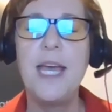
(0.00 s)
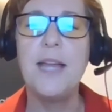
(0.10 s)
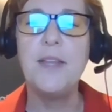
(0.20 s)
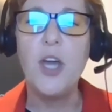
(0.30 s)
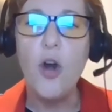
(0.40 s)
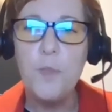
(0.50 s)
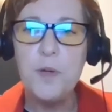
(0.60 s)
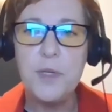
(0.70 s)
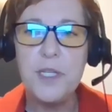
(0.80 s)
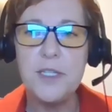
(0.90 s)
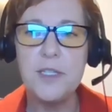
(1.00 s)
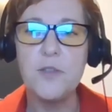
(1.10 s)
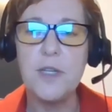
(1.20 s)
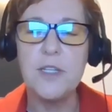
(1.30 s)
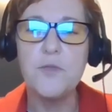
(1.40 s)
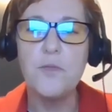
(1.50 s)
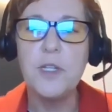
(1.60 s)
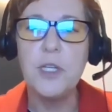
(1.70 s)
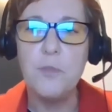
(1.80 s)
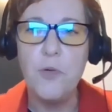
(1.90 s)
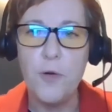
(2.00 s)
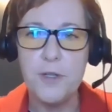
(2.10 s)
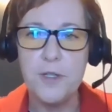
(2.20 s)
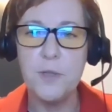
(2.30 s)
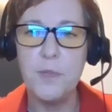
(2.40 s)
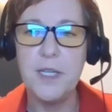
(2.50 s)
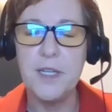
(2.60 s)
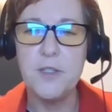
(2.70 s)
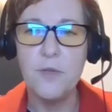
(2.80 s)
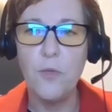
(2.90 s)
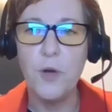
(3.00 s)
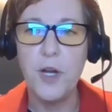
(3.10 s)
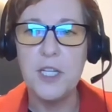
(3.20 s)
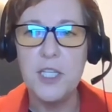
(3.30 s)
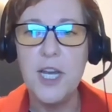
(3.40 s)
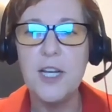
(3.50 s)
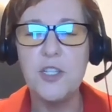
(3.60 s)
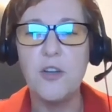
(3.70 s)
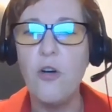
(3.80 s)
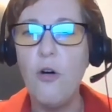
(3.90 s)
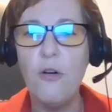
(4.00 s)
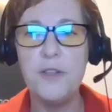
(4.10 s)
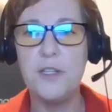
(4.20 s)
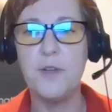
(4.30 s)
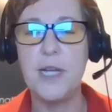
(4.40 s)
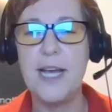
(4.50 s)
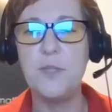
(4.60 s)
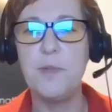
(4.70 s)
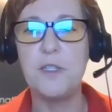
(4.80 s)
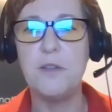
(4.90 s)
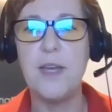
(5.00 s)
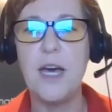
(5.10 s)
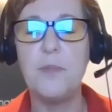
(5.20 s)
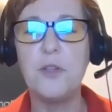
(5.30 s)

And the open piece is, is really important because we're going to touch on all the different aspects of that.